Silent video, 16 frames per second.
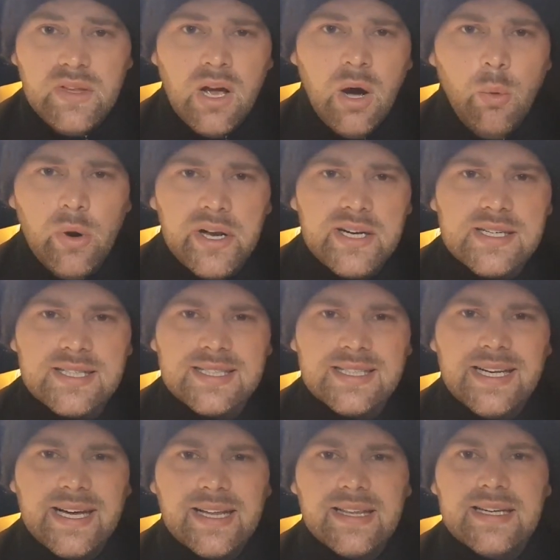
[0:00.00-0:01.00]
I wanted to
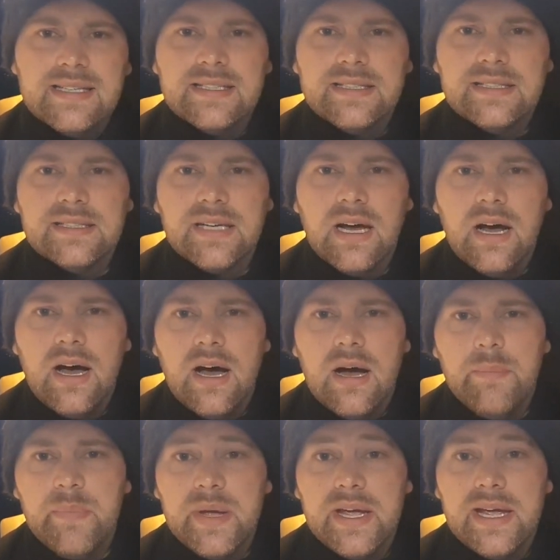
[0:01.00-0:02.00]
stick this
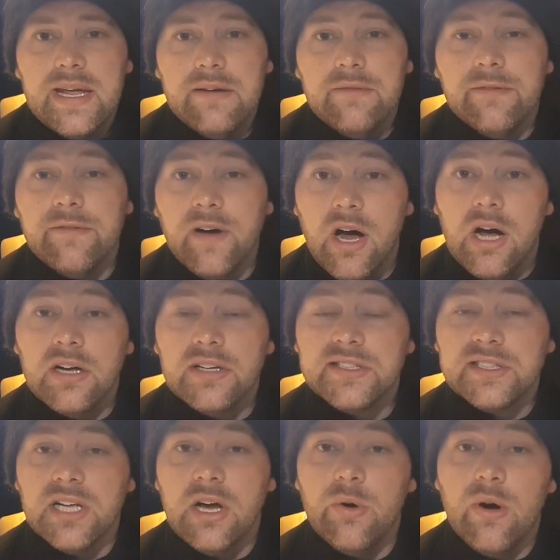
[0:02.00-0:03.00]
bit in
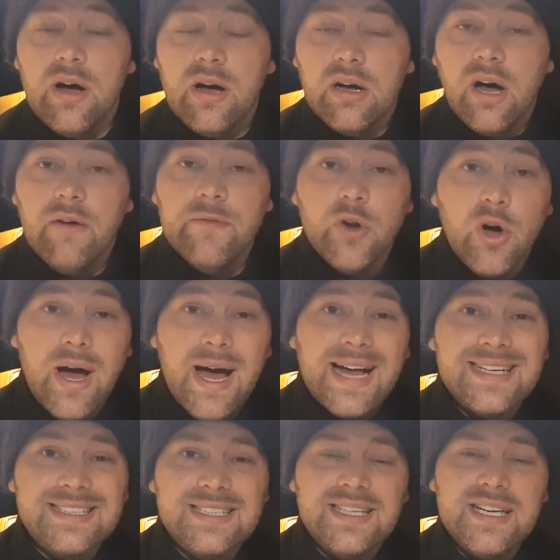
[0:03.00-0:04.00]
first, so I've not
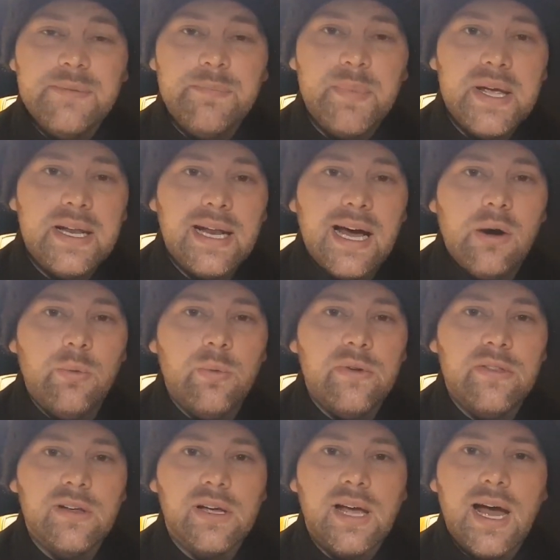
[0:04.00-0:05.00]
actually been out
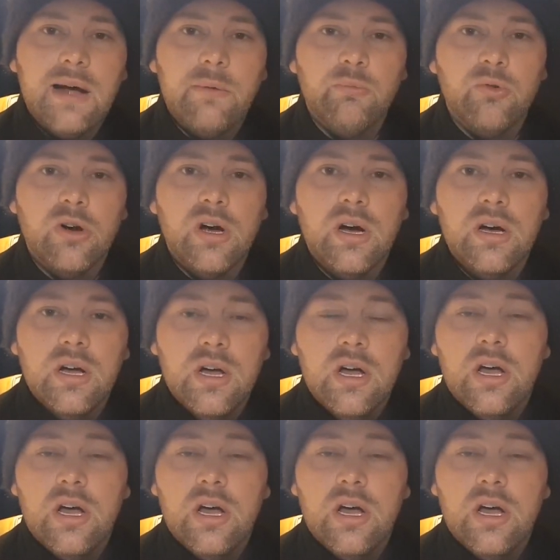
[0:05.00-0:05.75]
with the camera